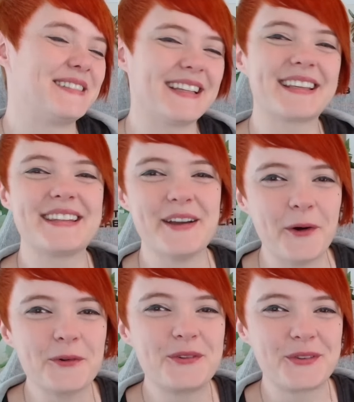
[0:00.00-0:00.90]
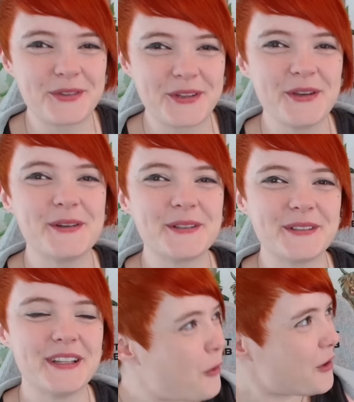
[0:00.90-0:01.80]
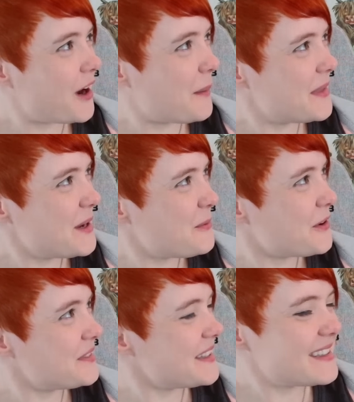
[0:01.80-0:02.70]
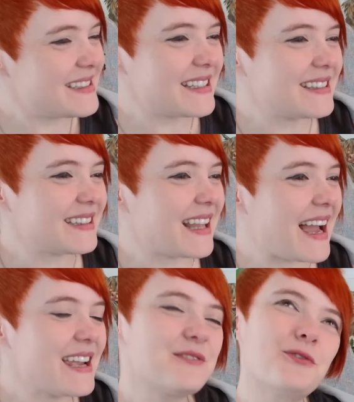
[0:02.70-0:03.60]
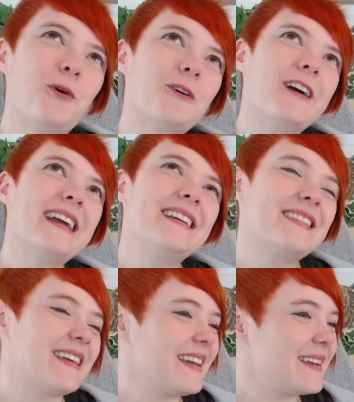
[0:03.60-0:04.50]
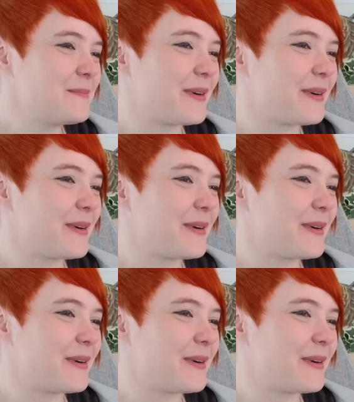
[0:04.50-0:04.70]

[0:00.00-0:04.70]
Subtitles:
Like the old school. What company was it that did the lion roaring thing?